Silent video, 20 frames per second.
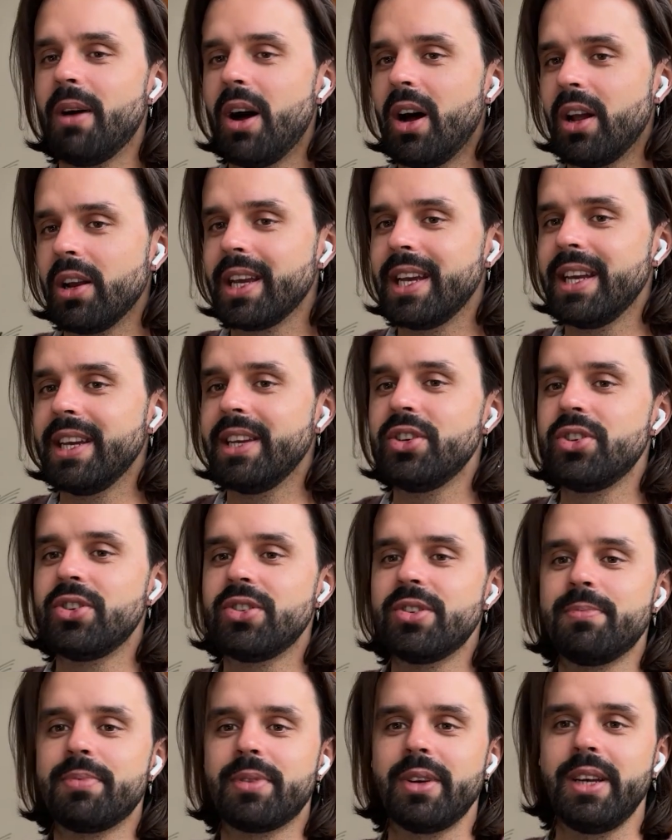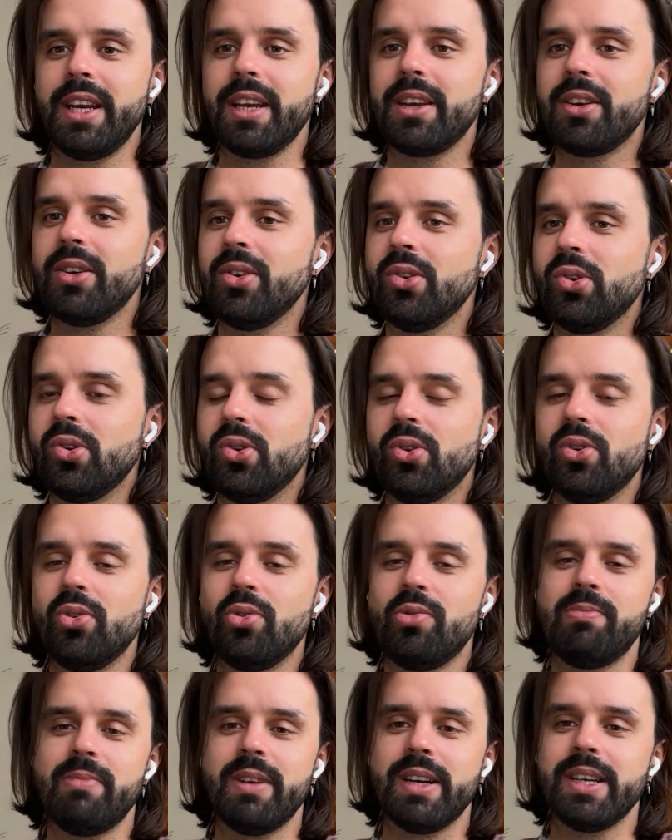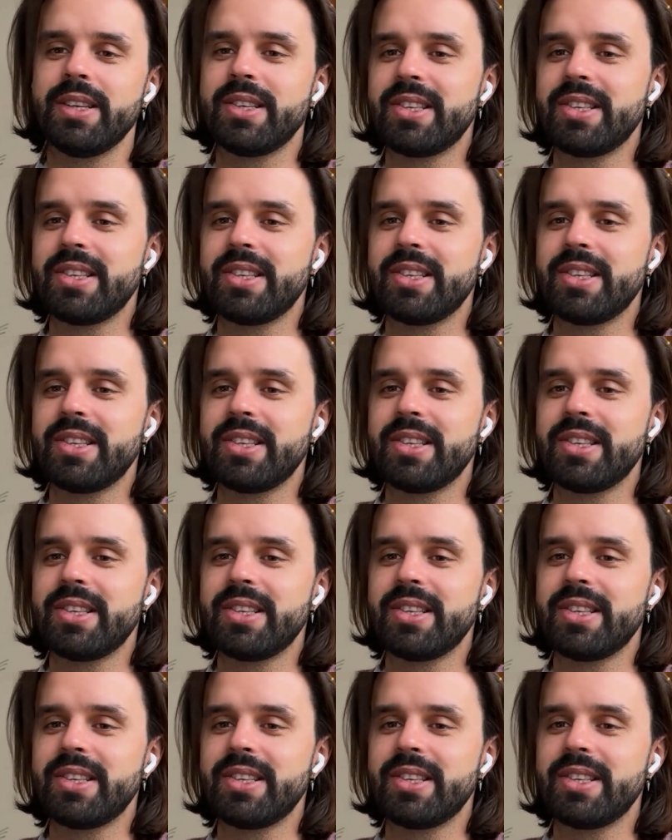polished, pretty cool,